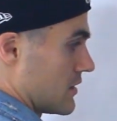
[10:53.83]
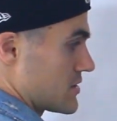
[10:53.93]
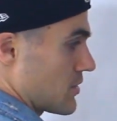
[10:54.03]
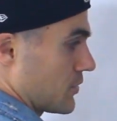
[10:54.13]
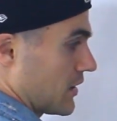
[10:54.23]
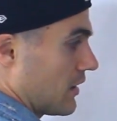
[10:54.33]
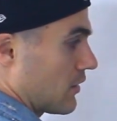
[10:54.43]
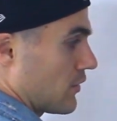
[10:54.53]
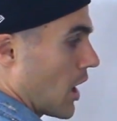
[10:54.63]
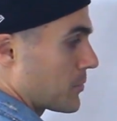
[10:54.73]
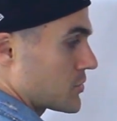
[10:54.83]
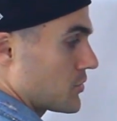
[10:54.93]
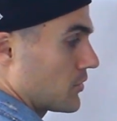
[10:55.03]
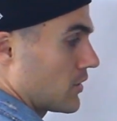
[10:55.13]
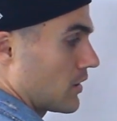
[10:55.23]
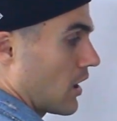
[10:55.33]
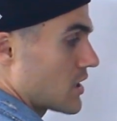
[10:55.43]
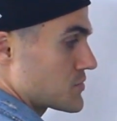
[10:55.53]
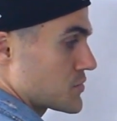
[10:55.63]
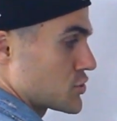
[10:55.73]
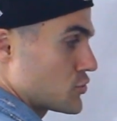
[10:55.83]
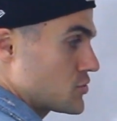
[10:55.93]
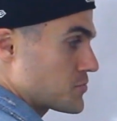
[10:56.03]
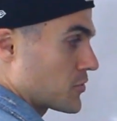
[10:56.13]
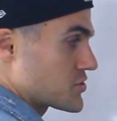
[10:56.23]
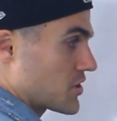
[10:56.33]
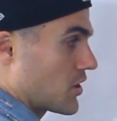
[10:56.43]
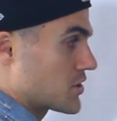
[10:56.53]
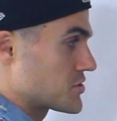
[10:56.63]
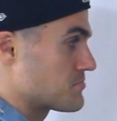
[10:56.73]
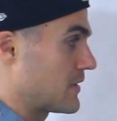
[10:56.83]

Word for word: So here the opportunity cost was two sports cars,